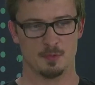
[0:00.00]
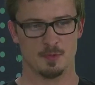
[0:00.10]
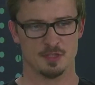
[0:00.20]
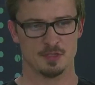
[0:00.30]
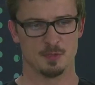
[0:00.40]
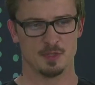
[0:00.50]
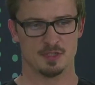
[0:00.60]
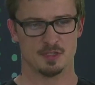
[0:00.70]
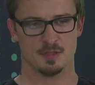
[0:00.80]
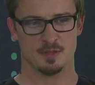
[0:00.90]
question
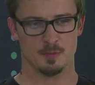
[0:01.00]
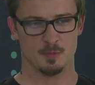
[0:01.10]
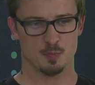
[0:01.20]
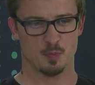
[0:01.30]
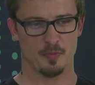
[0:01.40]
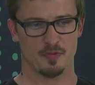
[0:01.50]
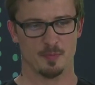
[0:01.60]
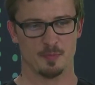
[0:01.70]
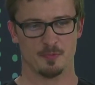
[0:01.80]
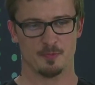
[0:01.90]
which pops
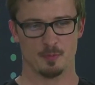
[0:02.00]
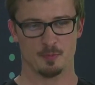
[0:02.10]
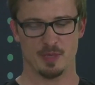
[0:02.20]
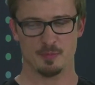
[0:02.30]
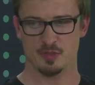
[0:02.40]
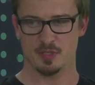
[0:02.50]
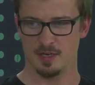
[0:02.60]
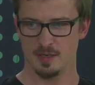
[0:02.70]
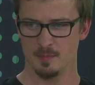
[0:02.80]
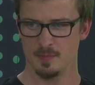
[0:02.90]
up from time to
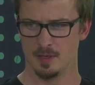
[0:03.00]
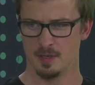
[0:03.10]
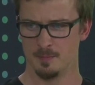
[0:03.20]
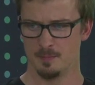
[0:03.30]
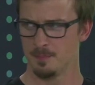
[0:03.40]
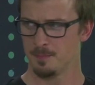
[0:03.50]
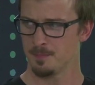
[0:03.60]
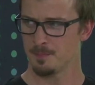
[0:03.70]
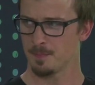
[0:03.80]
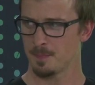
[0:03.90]
time. Especially the
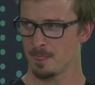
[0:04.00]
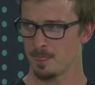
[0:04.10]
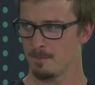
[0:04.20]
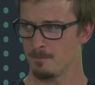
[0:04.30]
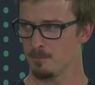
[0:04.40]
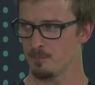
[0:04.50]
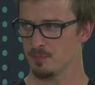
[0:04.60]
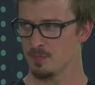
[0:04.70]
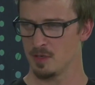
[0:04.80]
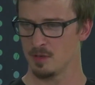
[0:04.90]
virtual appliance also
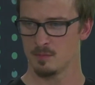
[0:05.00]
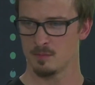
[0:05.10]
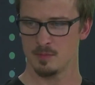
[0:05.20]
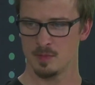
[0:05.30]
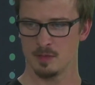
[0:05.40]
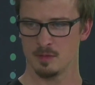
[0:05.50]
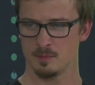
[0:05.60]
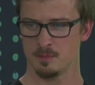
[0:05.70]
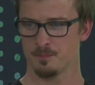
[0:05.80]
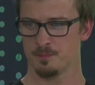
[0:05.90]
would
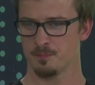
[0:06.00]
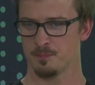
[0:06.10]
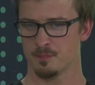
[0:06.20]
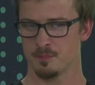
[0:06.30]
benefit from that.